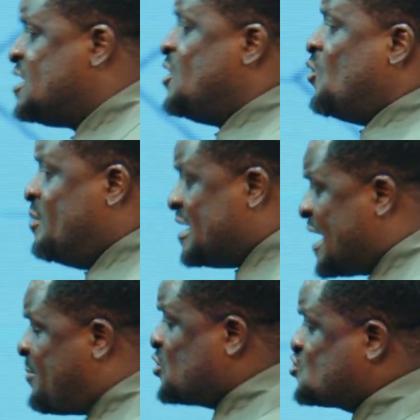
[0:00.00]
We met
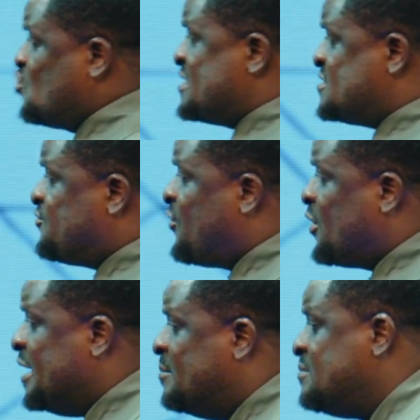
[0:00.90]
Apostle waiting for
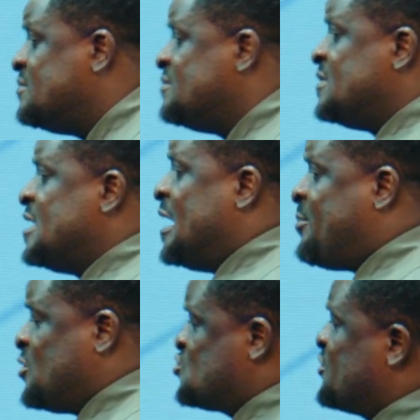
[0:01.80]
him.
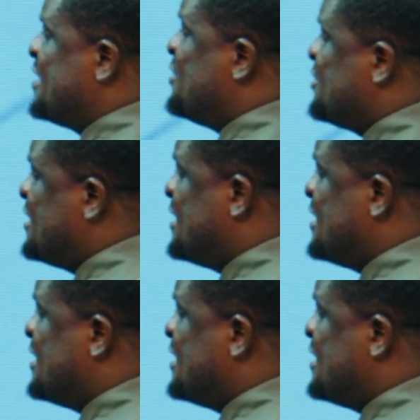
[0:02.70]
Apostle read the other